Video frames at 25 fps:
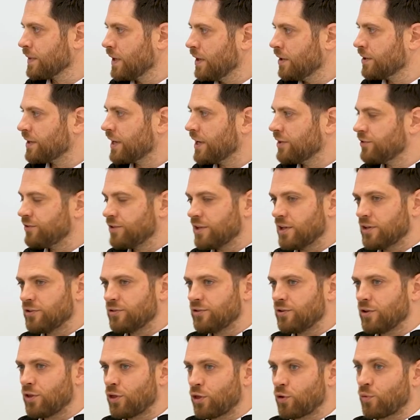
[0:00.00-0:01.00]
Okay, so
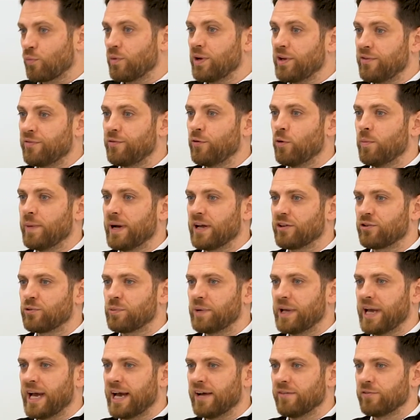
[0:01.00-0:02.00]
there's three formats
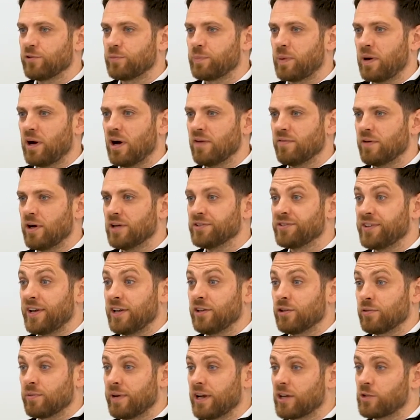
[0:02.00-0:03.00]
we have as part of our
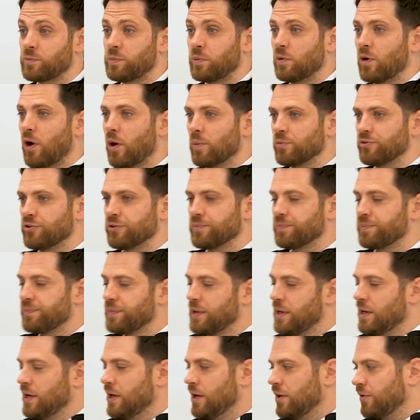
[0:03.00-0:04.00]
data export option.
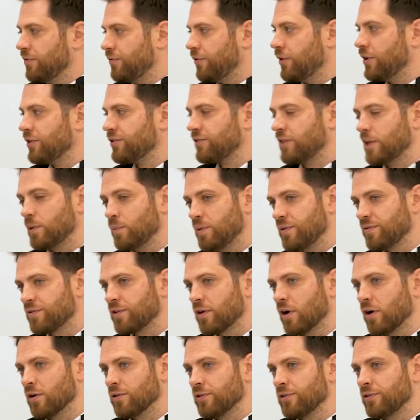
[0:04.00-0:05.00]
Firstly, we've
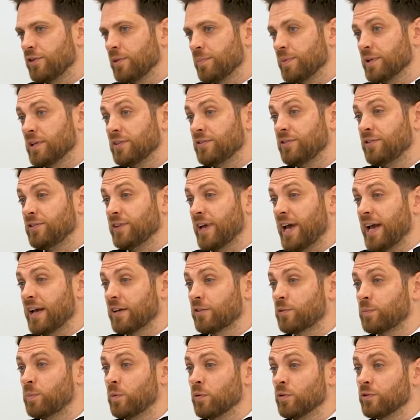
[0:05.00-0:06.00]
got the ability to
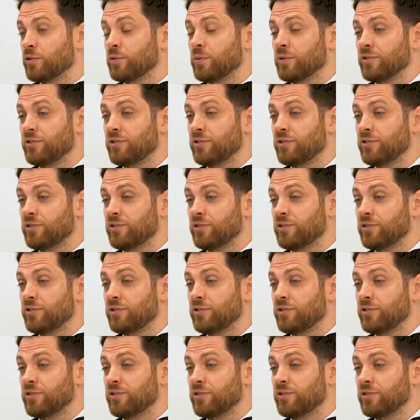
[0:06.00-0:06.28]
export to a